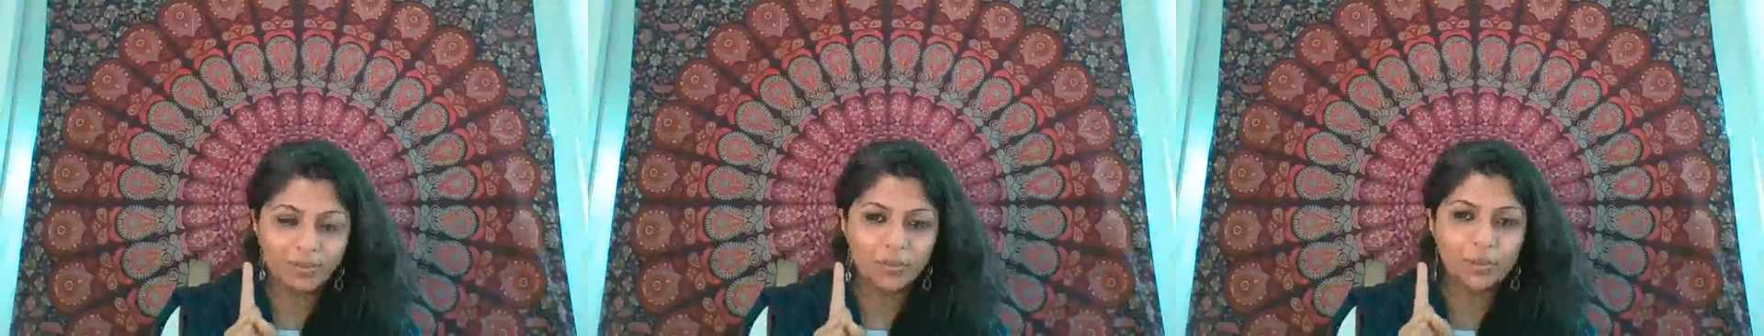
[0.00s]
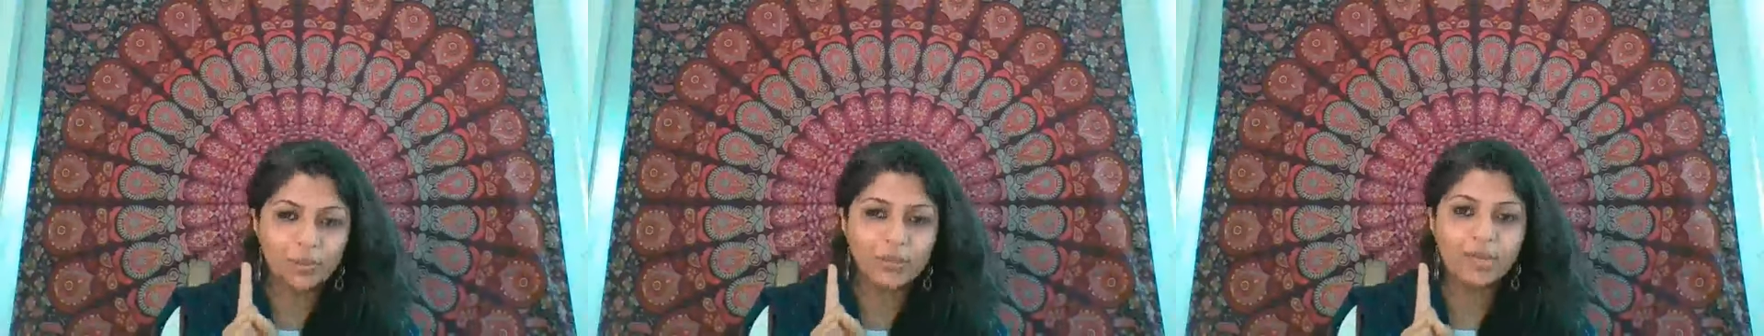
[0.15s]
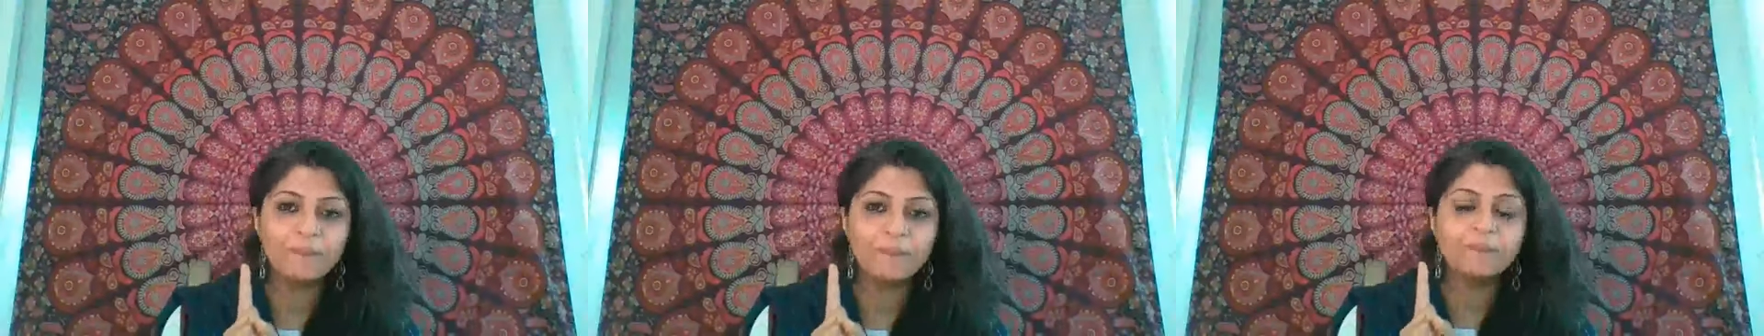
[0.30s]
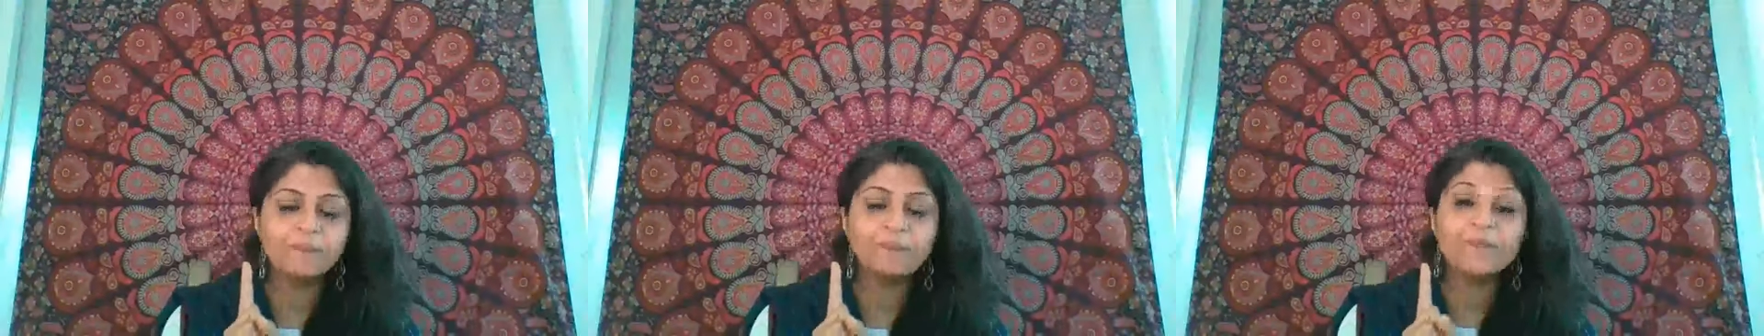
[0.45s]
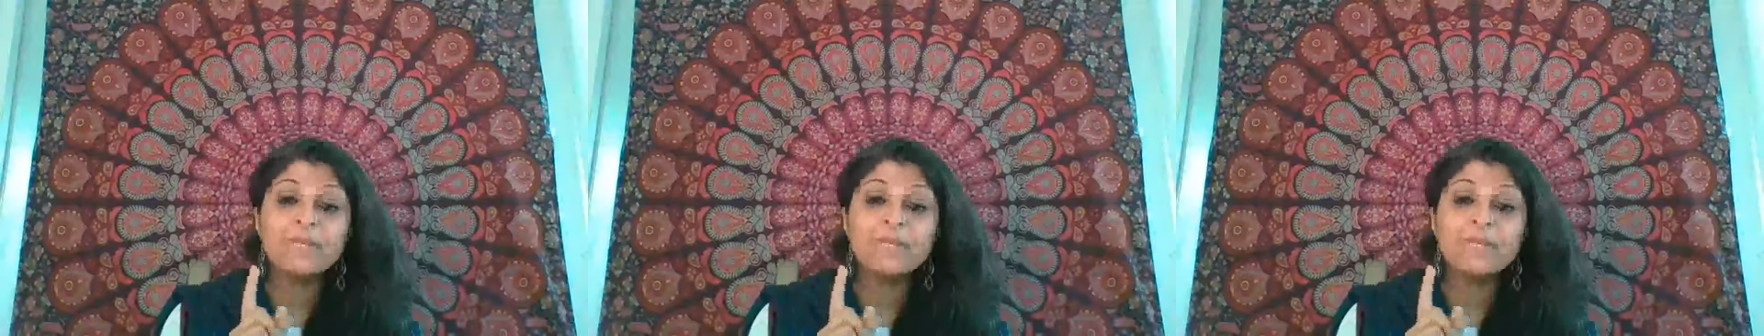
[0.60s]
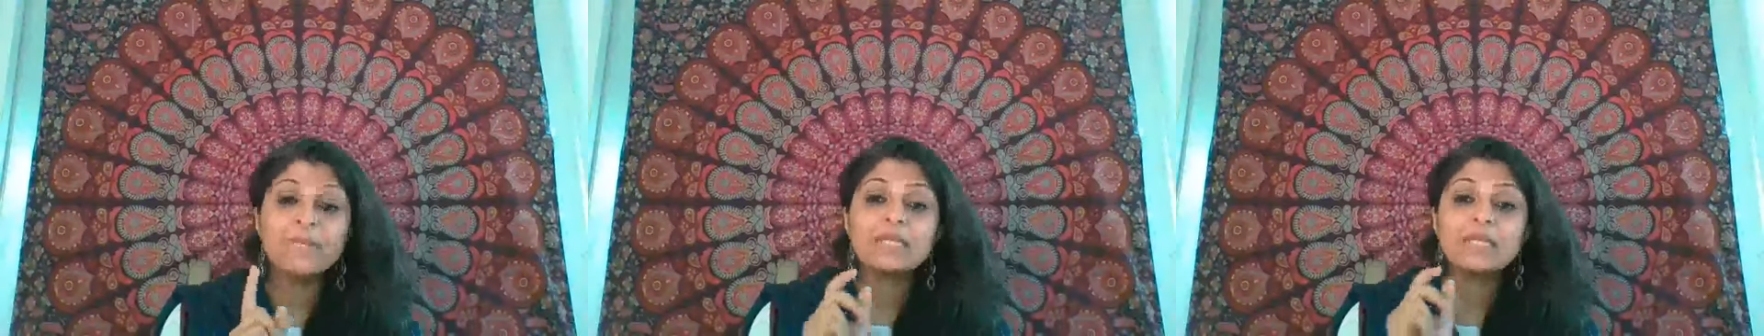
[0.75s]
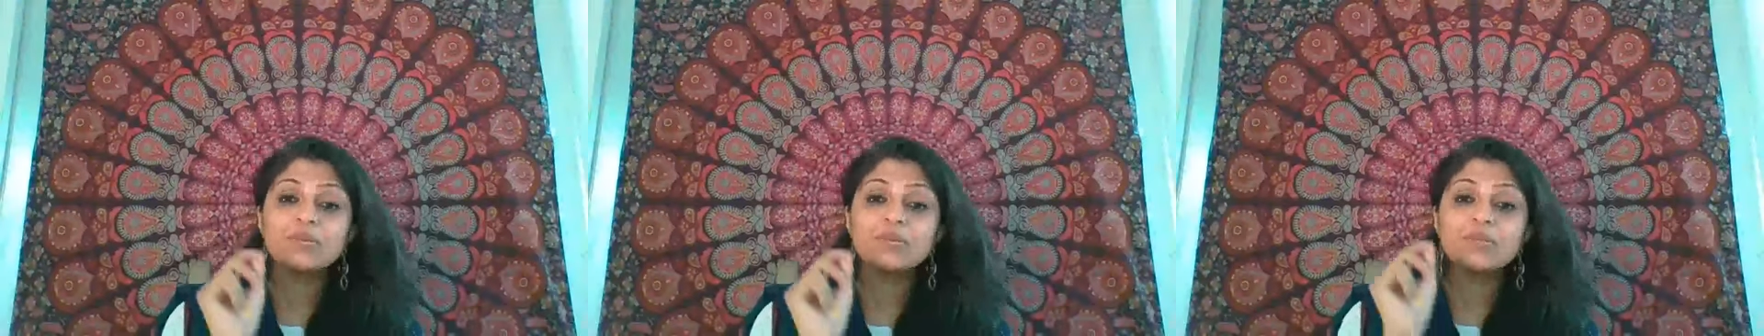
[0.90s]
Okay,
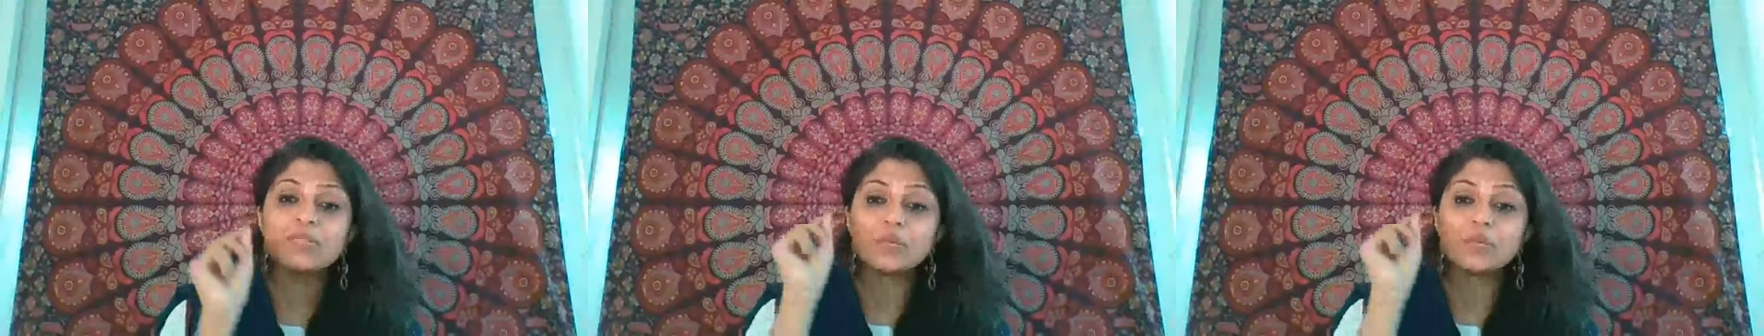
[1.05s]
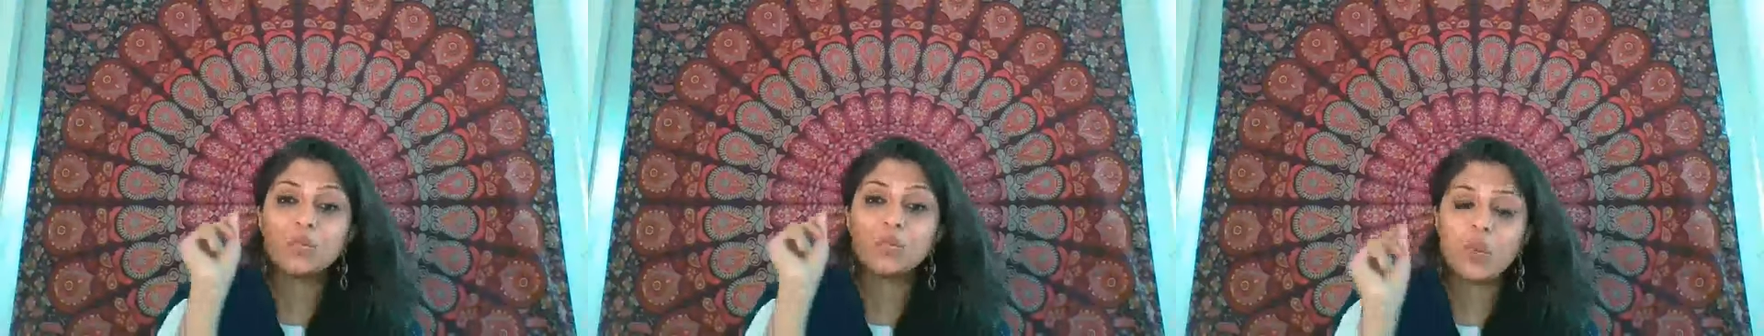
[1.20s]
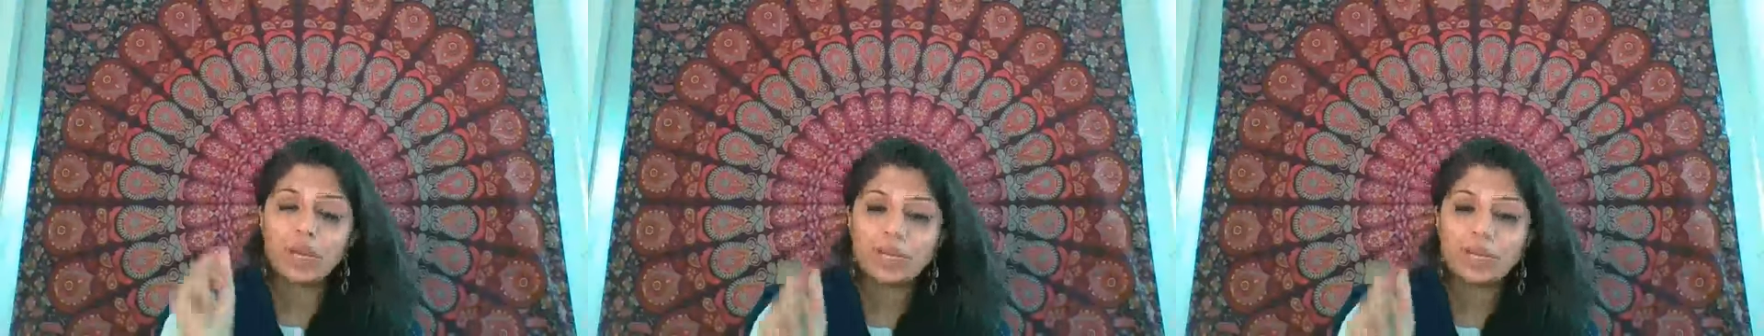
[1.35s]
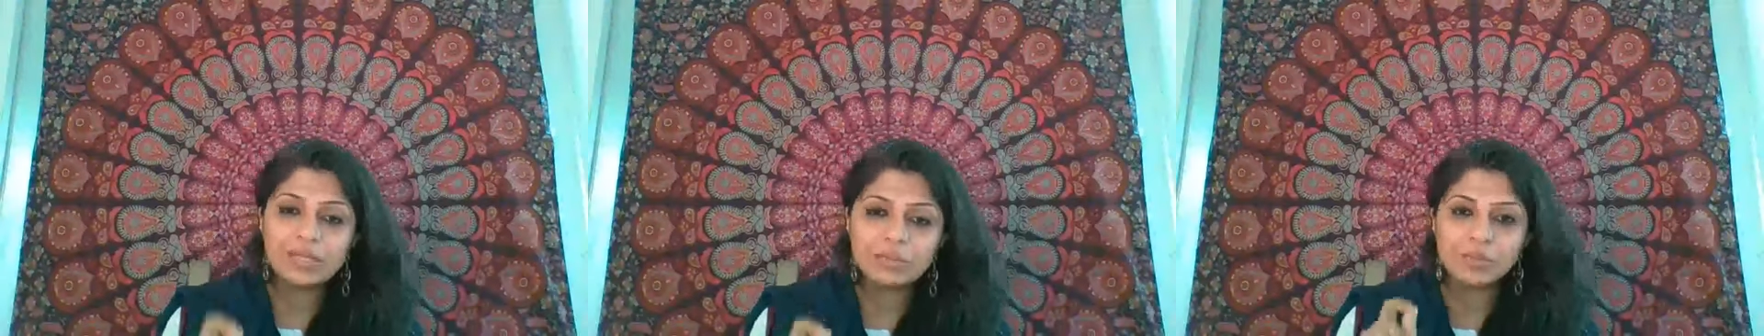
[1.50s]
now this one